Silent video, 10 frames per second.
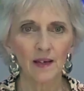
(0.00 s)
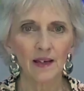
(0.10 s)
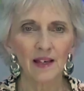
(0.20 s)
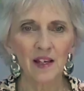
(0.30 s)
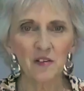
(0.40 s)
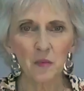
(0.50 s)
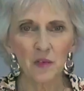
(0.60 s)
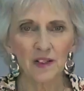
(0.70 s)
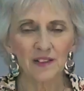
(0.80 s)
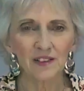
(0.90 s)
Hey
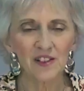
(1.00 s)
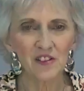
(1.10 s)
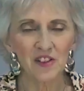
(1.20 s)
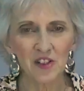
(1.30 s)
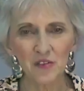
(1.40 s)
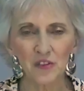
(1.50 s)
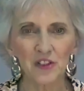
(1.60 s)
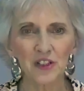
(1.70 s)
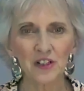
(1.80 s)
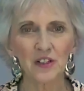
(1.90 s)
everyone, Lisa Gifford
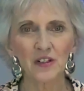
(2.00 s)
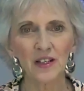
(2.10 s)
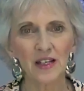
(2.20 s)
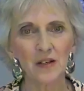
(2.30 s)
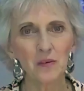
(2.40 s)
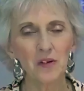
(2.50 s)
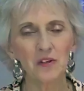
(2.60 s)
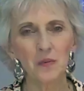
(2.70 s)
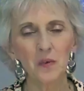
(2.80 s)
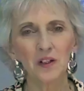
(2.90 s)
here, and
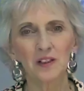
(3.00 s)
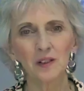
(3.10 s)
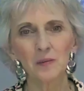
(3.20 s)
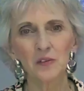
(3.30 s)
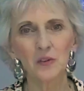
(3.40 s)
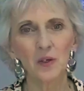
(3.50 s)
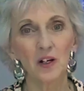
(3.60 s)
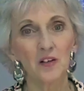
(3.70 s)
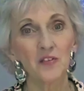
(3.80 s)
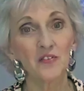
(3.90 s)
welcome to
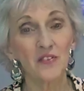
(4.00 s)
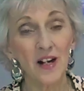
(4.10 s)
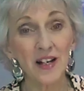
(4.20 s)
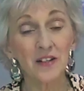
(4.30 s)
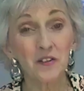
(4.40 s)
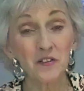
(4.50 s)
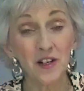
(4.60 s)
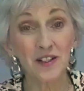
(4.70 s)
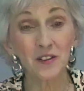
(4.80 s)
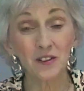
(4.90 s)
our final
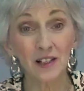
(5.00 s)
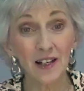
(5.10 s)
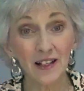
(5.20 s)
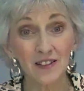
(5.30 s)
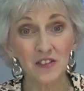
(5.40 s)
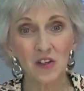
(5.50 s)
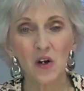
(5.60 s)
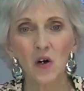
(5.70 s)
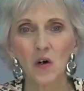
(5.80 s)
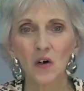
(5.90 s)
class
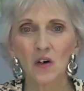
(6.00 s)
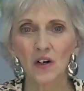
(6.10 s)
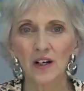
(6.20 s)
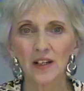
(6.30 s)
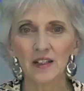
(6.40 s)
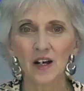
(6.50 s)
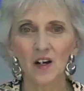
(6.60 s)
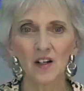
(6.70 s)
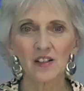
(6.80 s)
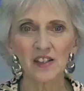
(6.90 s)
on
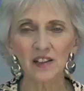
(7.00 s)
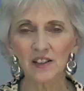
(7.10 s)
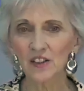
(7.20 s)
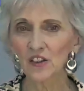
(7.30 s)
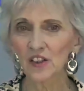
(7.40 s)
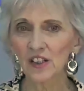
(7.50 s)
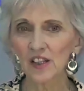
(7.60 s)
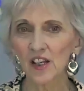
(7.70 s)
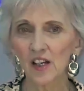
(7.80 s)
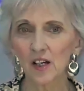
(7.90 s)
our Tealing
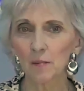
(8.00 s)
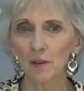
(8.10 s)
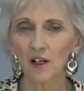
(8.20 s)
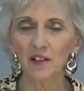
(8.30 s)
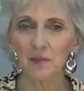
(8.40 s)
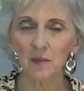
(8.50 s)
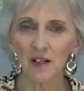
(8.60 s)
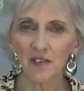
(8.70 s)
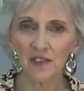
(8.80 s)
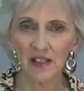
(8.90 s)
Good block of the
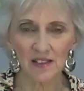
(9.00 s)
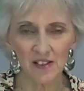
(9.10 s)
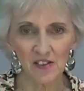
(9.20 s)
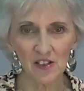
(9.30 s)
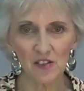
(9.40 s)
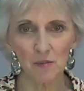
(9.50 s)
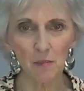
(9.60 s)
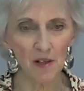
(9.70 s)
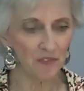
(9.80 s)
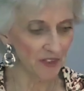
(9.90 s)
month. And this is
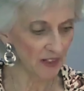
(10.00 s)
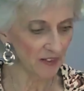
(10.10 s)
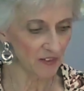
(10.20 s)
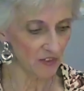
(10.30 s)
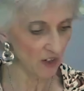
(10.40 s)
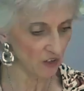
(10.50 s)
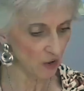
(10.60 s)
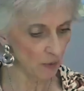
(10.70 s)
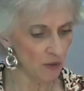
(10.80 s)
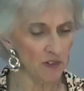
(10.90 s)
month 10. This is
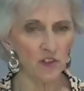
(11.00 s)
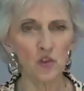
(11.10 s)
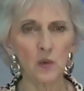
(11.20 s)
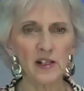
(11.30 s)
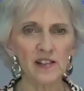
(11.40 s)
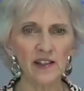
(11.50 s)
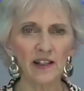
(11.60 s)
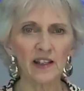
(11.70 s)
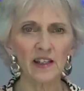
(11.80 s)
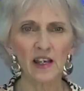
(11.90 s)
October. It's the
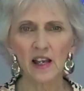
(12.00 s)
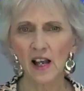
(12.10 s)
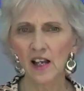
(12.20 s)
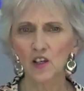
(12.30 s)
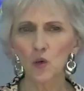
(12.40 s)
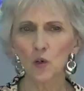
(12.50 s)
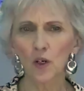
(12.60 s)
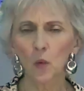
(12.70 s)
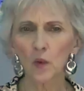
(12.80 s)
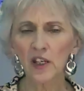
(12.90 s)
22nd. I know we're
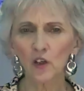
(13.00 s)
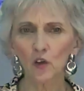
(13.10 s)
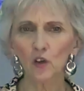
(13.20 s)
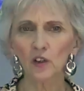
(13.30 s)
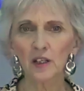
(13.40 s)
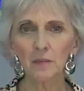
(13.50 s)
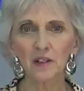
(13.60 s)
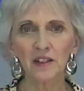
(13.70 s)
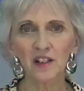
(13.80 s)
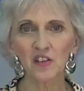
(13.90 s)
a week early,
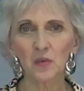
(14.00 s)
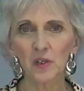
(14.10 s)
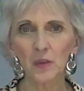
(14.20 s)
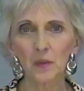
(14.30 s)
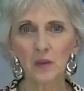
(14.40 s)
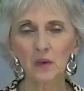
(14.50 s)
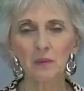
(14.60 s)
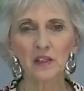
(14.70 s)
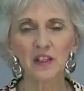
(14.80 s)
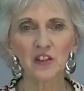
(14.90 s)
but next week we will
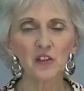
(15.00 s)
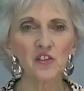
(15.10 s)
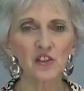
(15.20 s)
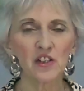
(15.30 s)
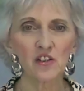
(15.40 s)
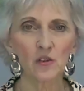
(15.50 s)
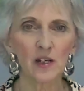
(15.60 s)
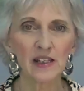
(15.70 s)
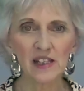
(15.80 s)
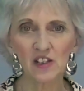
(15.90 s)
be in Houston, so
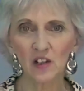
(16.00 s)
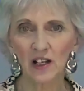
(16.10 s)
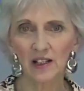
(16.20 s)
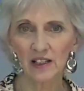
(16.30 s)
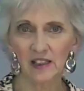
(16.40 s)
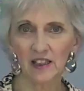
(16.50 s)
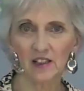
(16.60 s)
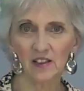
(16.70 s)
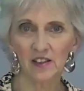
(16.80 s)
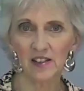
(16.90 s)
I needed to kind of
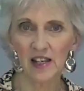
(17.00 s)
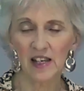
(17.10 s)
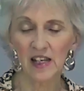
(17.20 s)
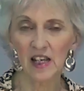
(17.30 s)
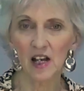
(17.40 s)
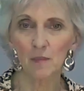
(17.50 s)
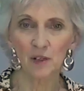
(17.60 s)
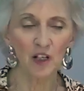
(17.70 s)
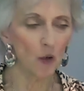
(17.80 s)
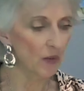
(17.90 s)
get today up
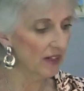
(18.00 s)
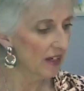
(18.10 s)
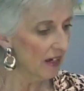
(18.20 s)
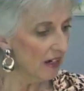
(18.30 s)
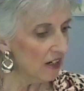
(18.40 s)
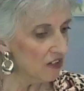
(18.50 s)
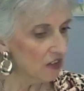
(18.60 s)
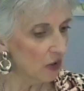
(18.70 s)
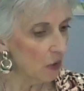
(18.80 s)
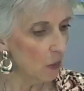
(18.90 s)
and going.
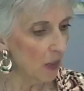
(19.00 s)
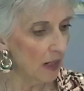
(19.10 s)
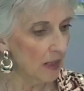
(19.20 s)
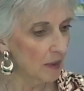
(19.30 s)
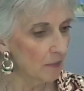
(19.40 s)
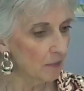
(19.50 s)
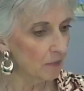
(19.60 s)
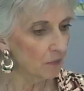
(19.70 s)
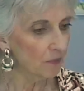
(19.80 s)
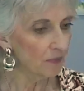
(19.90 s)
So
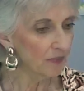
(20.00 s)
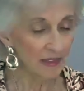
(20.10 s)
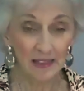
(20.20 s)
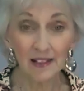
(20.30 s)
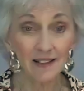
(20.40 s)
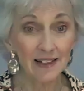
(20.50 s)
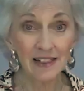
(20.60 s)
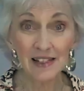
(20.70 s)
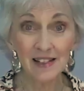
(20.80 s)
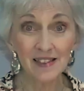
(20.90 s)
yeah,
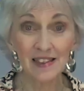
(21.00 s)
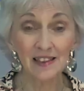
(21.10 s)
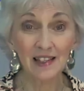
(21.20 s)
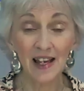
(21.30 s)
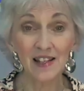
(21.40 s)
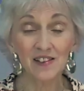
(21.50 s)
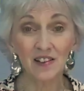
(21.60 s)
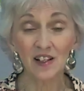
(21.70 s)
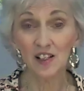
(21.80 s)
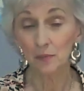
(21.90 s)
it is the last
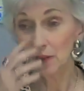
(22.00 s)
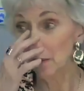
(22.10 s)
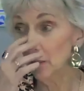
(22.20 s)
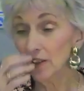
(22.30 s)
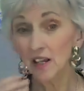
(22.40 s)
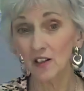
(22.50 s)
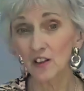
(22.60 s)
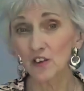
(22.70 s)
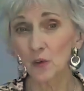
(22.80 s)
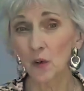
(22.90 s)
class, but I'm really not
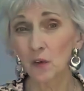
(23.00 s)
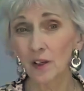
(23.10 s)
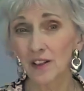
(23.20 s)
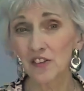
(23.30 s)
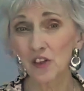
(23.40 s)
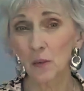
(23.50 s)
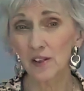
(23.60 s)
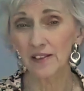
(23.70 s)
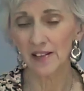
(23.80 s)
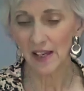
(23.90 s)
going to do a whole lot of
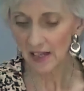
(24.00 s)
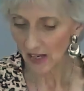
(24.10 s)
sewing today.